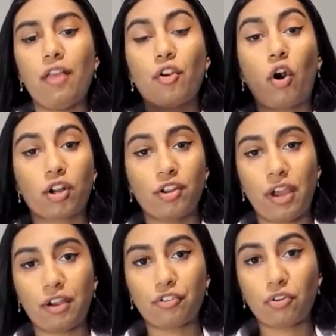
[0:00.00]
as an
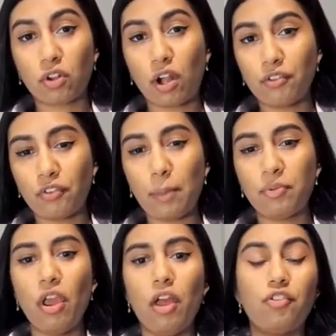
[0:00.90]
architectural
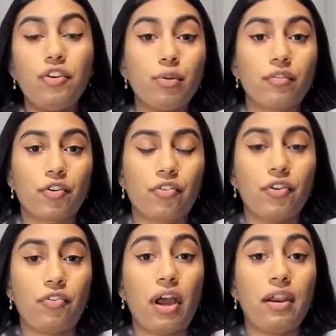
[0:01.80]
concept to universal
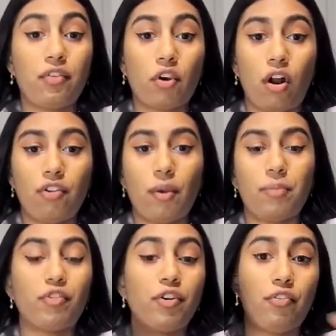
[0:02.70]
design as a concept
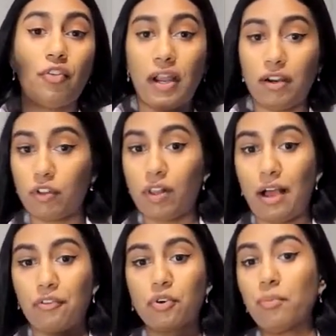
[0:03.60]
for design of
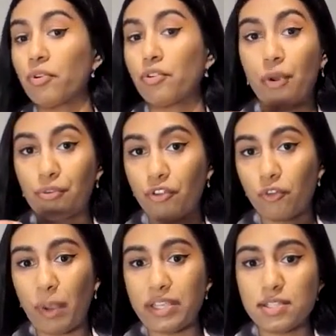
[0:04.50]
classrooms or social
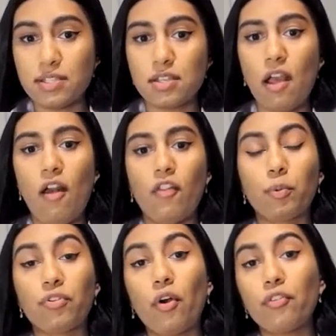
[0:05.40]
spaces, there
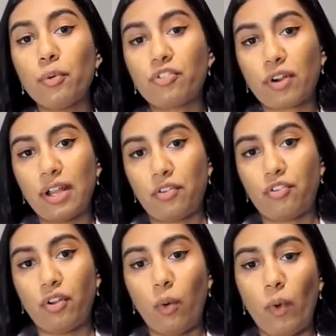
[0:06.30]
was also a
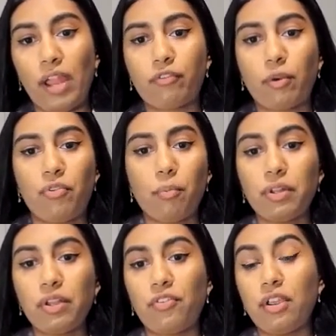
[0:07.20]
transition away from
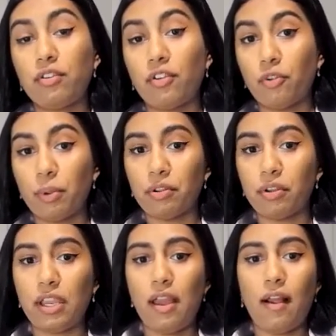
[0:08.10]
simply seeing
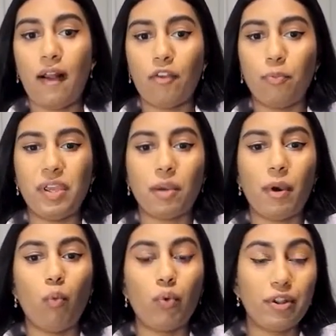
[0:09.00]
disability as being
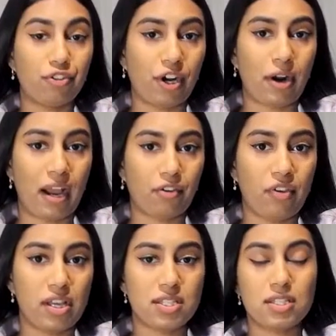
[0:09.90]
about wheelchair
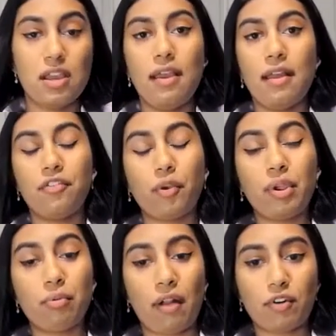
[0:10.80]
access. And so
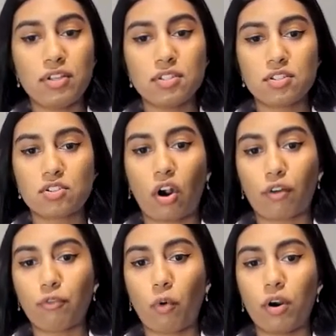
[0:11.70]
he references Star
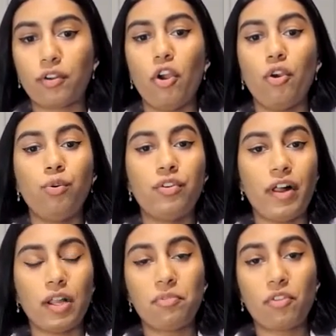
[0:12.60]
Ford, who
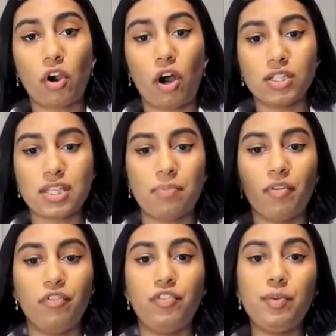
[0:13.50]
developed the concept
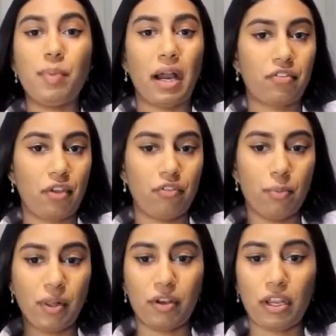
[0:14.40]
of deep
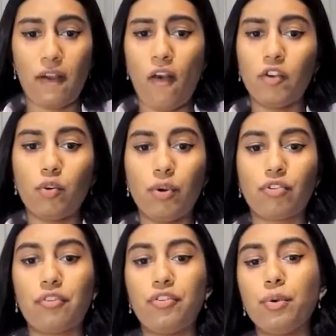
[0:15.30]
accessibility to
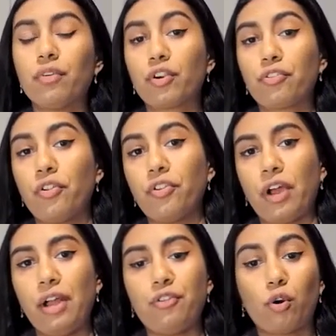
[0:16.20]
address universal
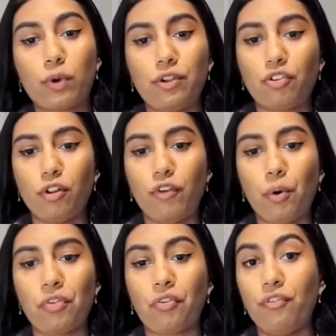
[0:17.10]
design's original
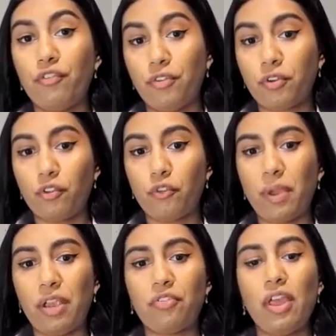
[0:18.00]
focus on physical
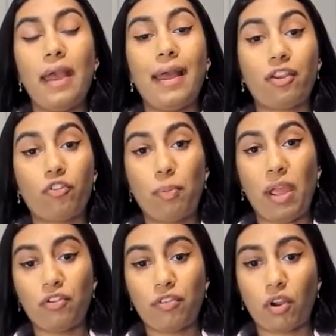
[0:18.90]
space and
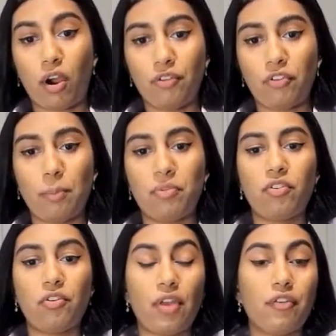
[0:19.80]
expand the concepts
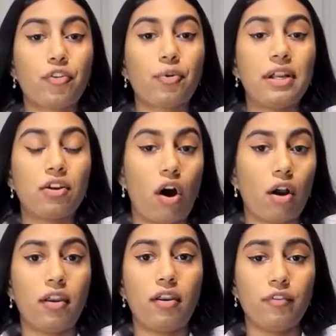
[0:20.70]
to sensory and
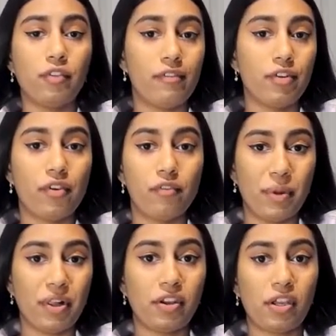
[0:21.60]
cognitive levels of
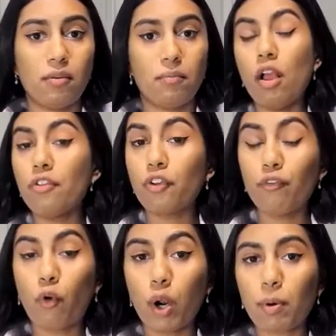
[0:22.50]
ability. So
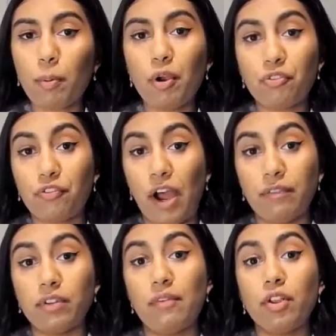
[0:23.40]
Ford proposed 5
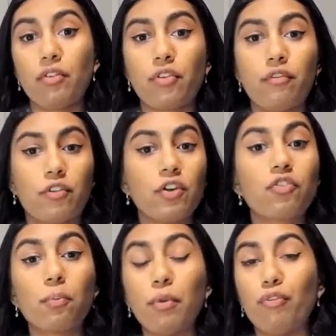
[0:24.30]
levels.
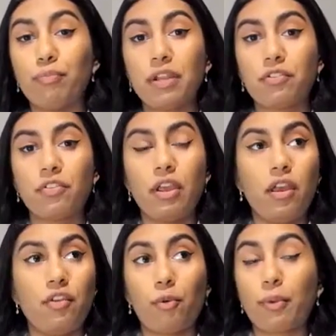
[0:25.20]
First, movement,
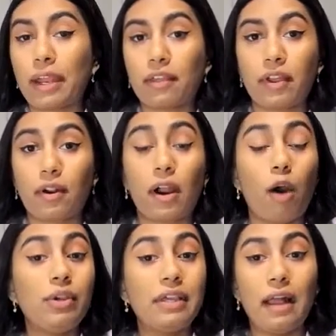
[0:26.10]
so getting there, how
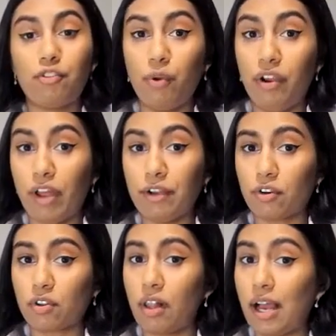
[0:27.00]
we get to an event
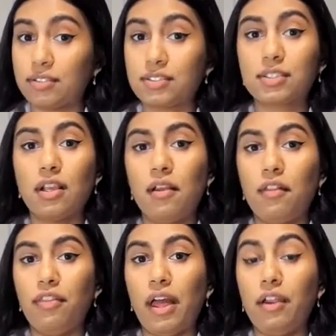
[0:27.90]
or class.
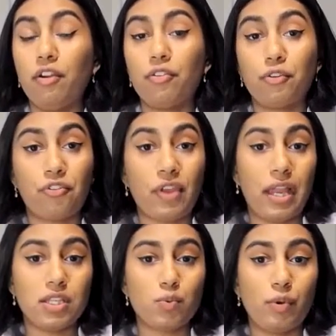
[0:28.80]
Then there's
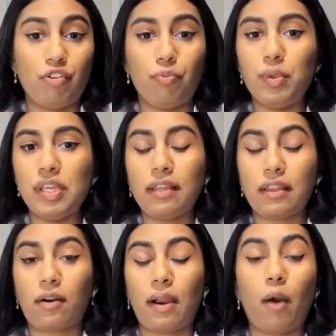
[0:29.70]
sense, which is being
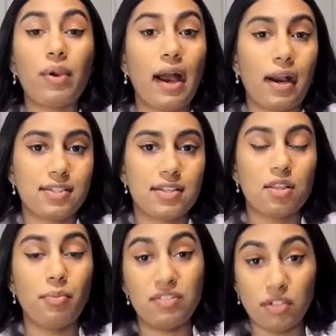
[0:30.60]
there, how we access
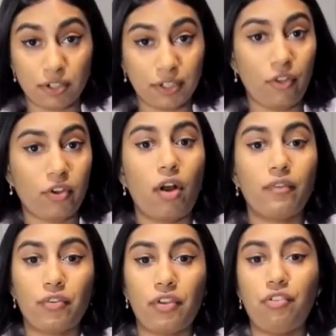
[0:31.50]
the material, the
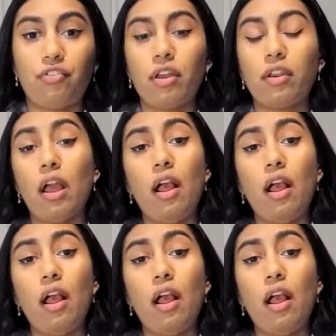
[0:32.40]
conversation.